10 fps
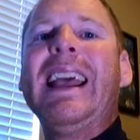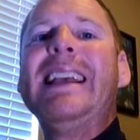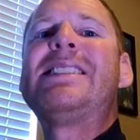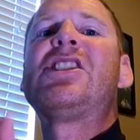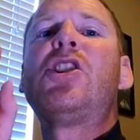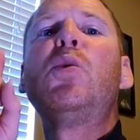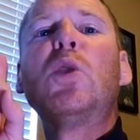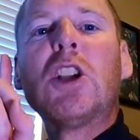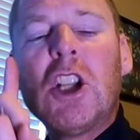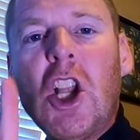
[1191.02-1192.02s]
is to
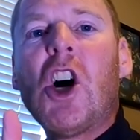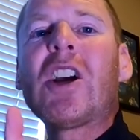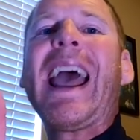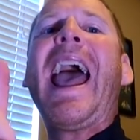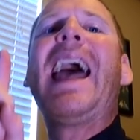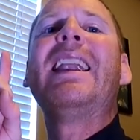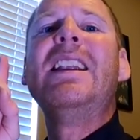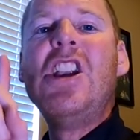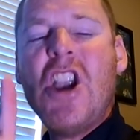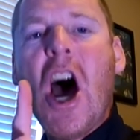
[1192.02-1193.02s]
look
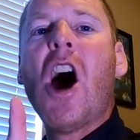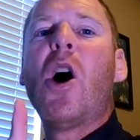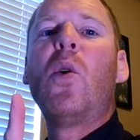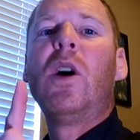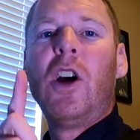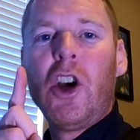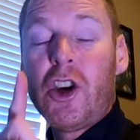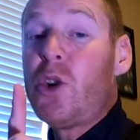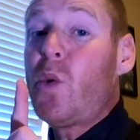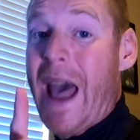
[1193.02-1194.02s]
and know
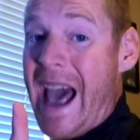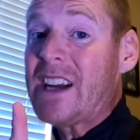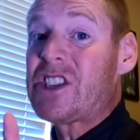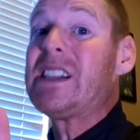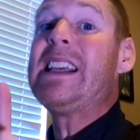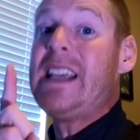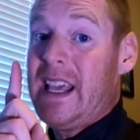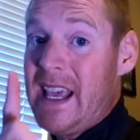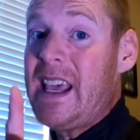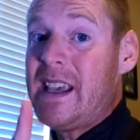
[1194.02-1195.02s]
who actually
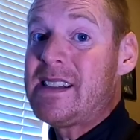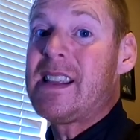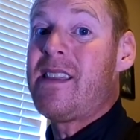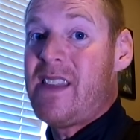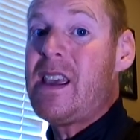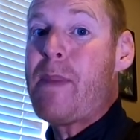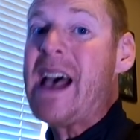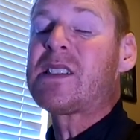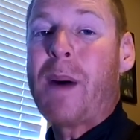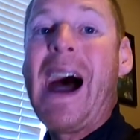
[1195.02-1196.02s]
is the
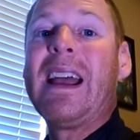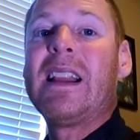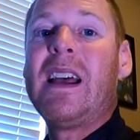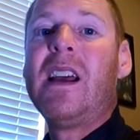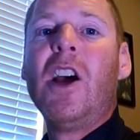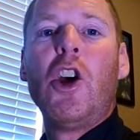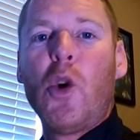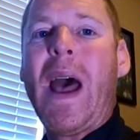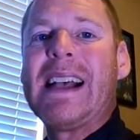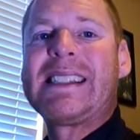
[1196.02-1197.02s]
best pilot
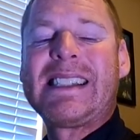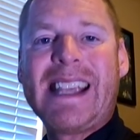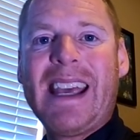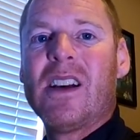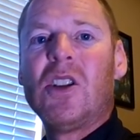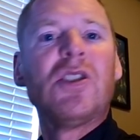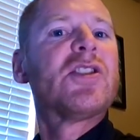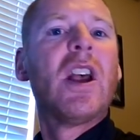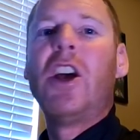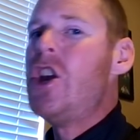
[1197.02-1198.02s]
who has
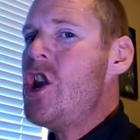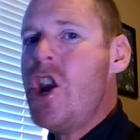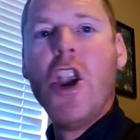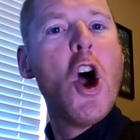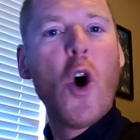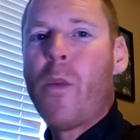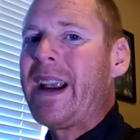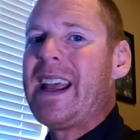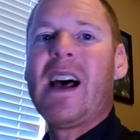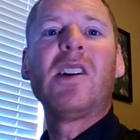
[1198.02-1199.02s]
skills
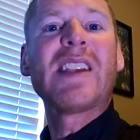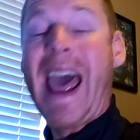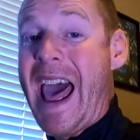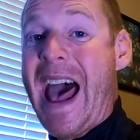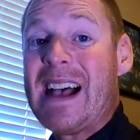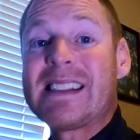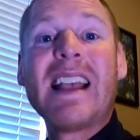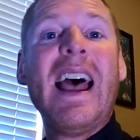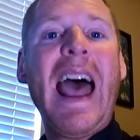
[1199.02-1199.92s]
nobody else has